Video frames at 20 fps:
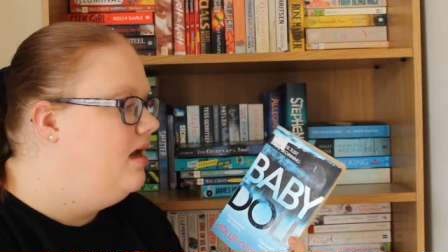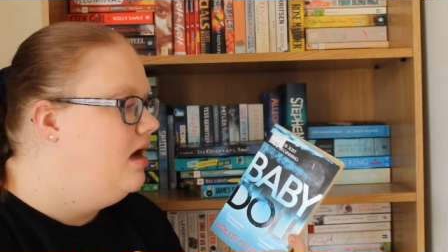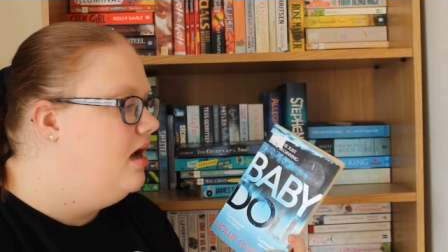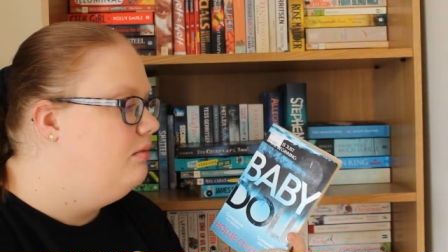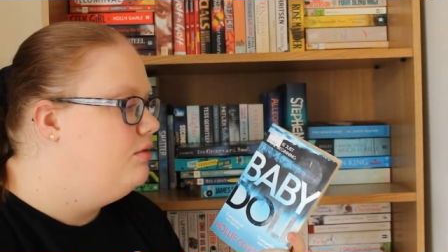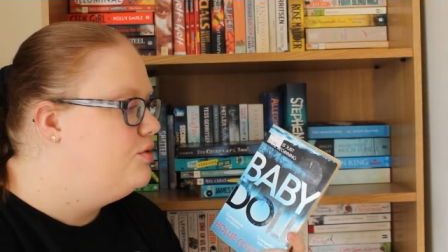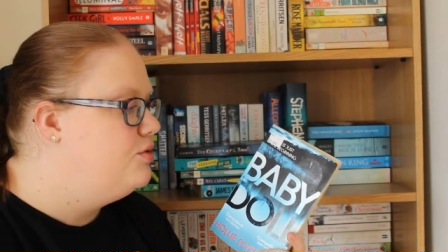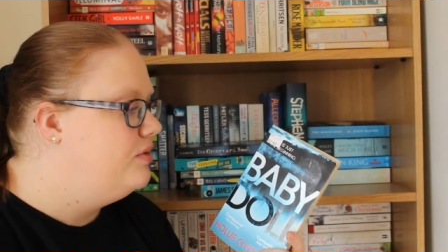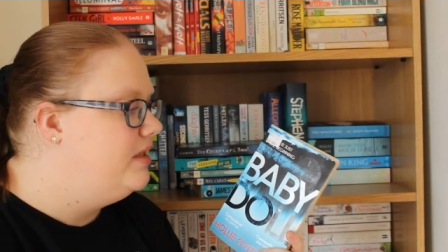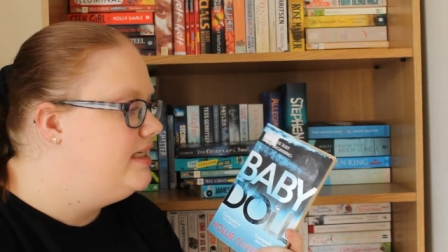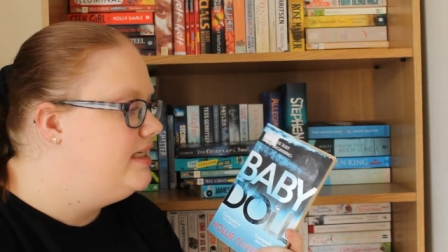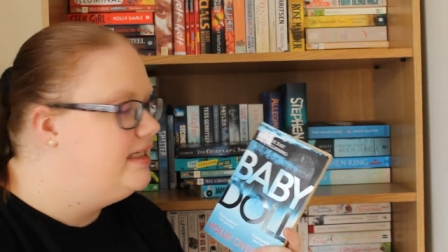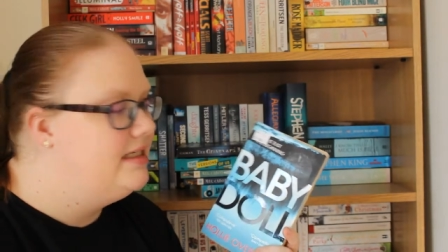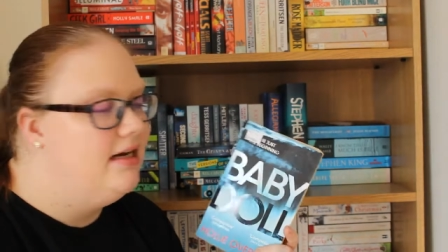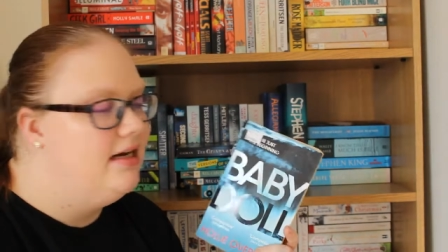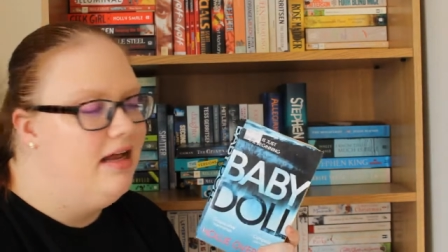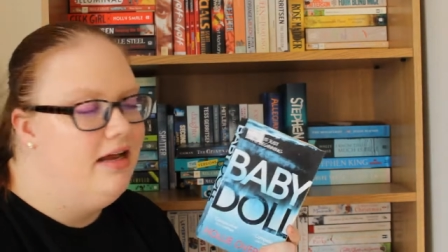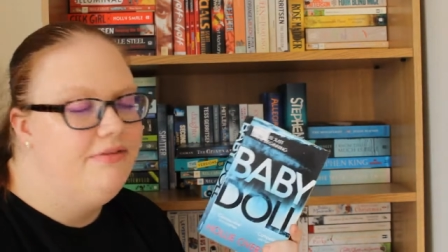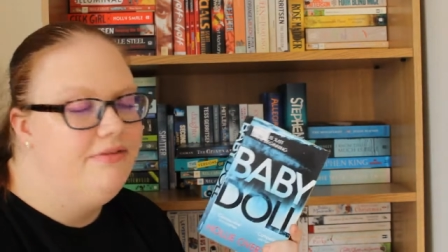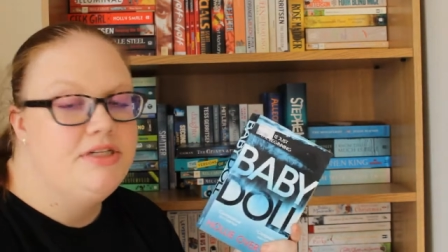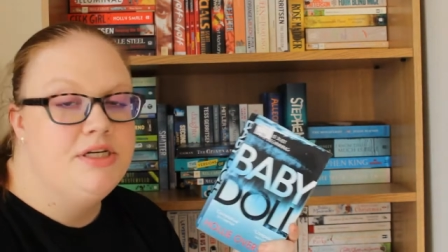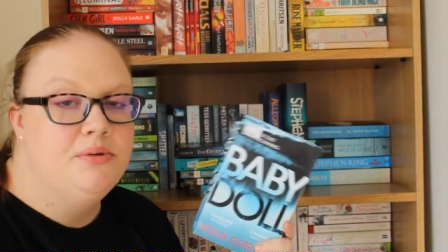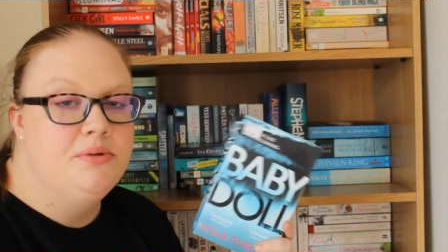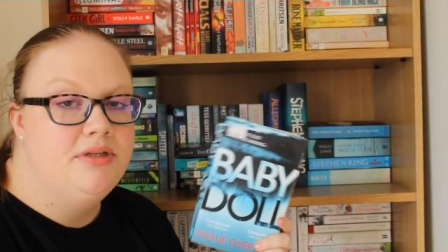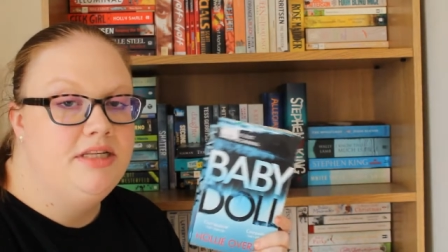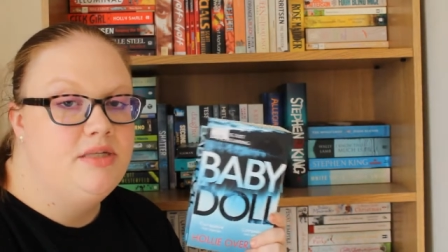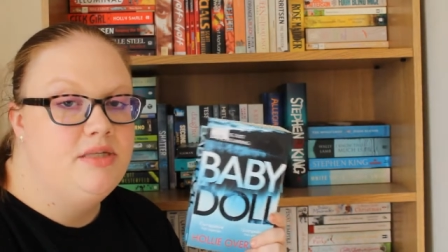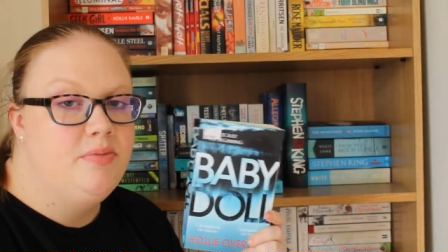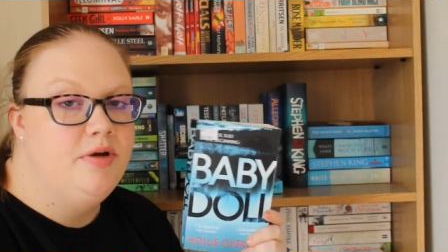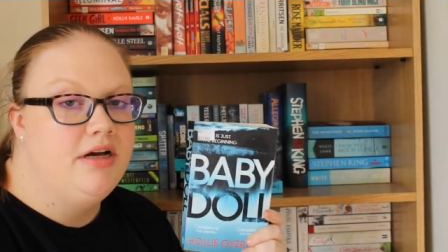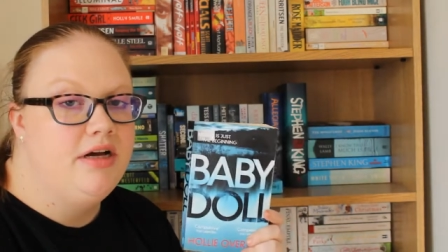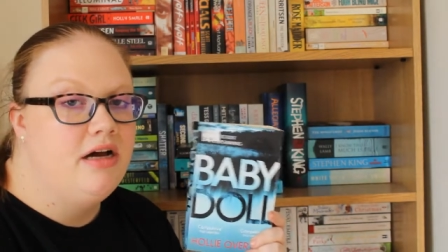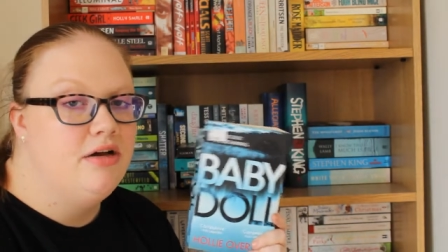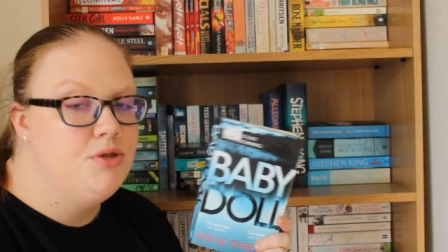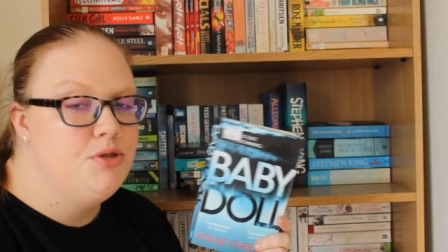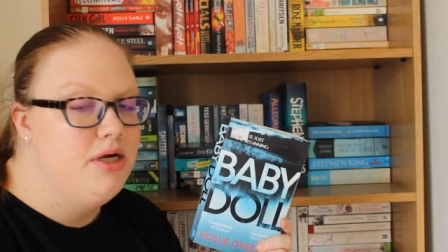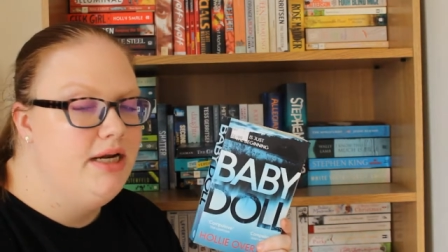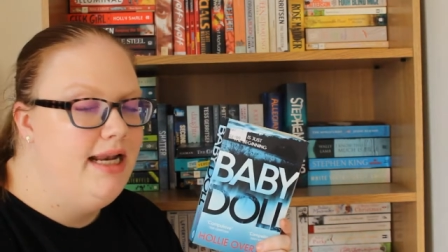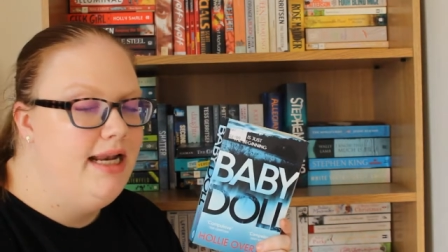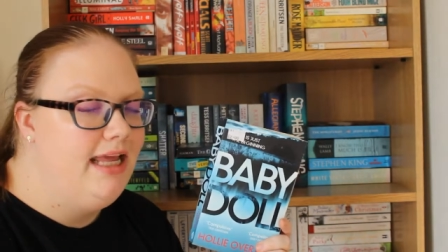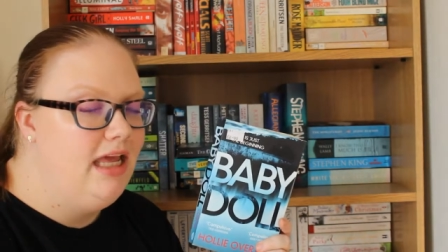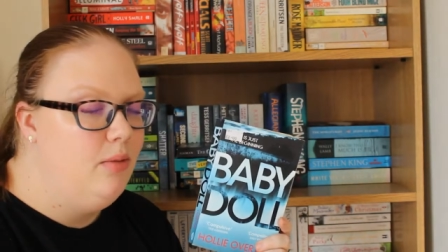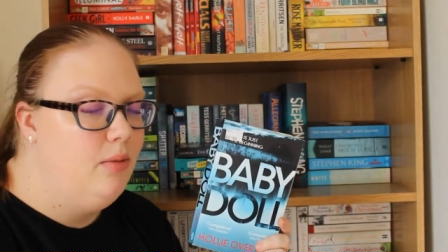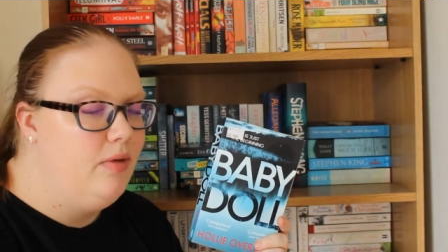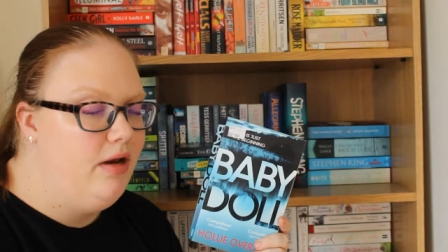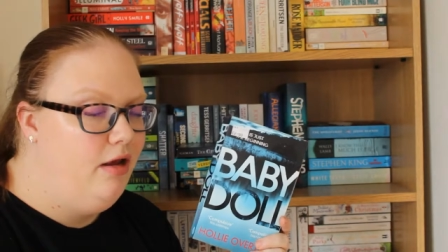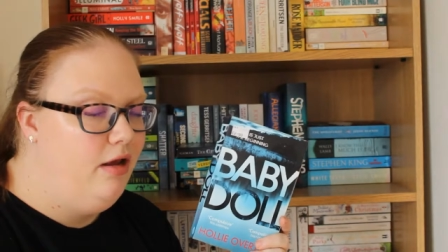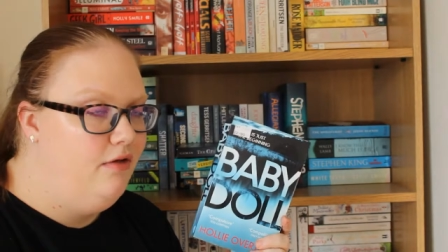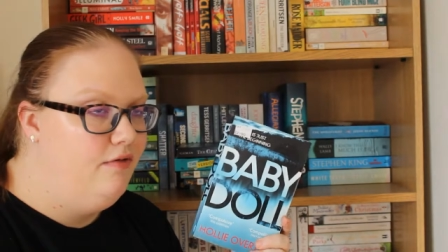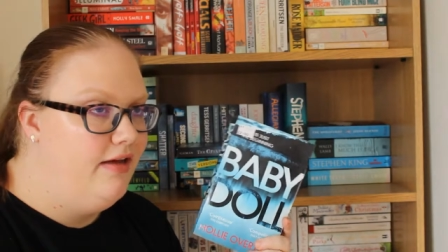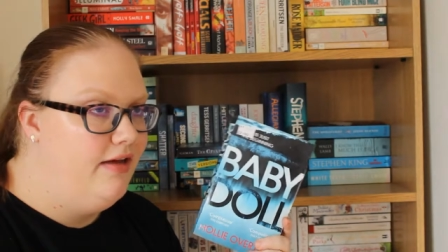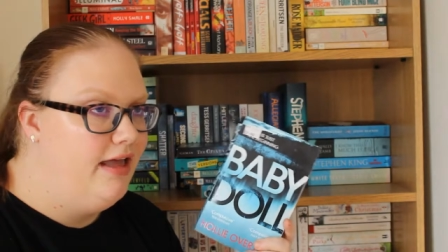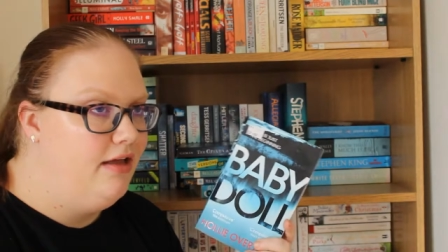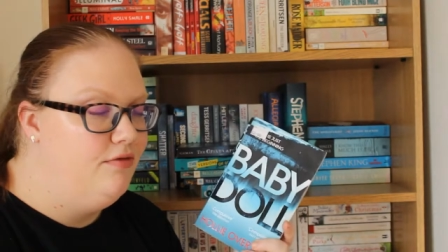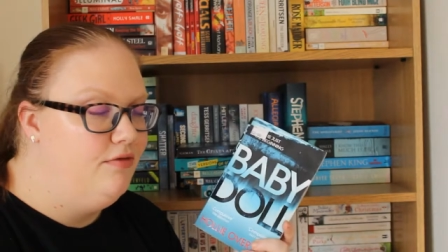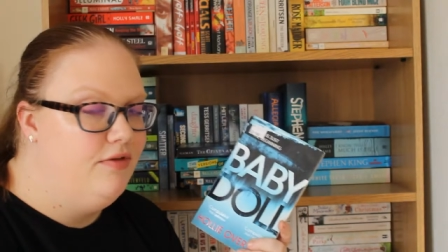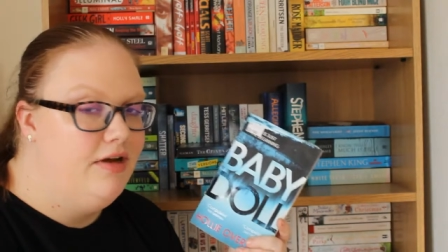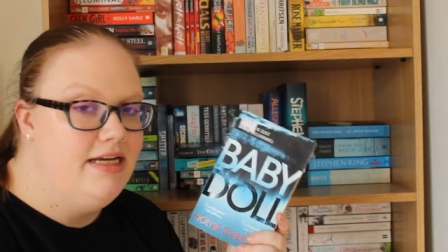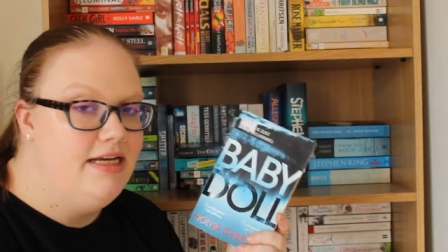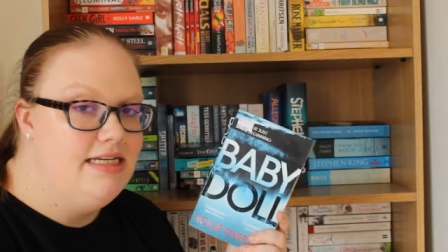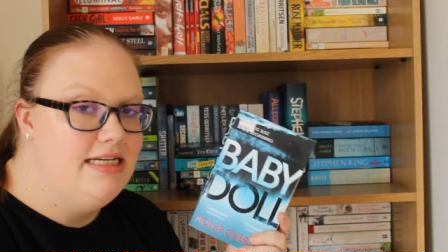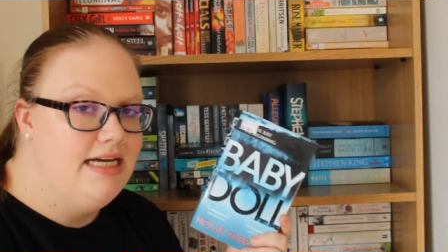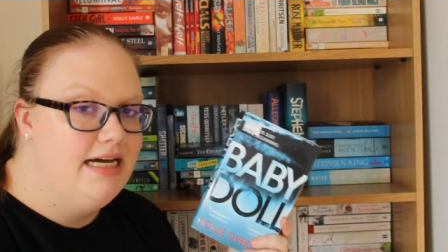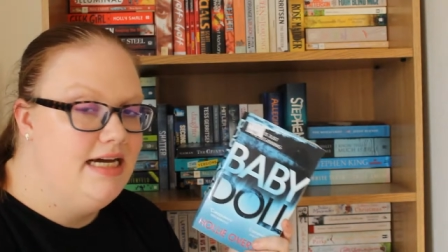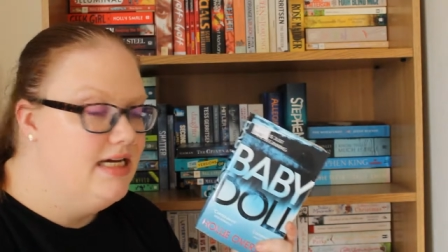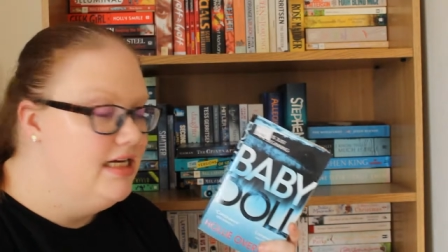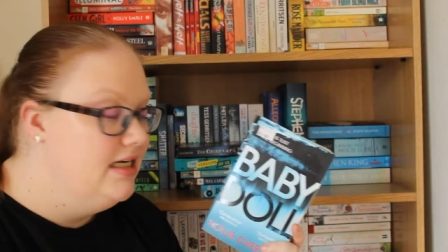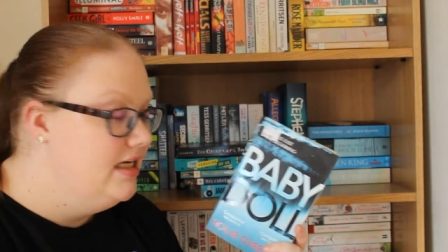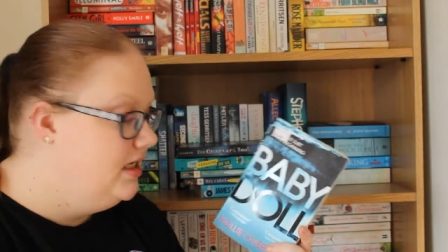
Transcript: I'm sure they did a live show on this book, I'll try and link it below if I can find it.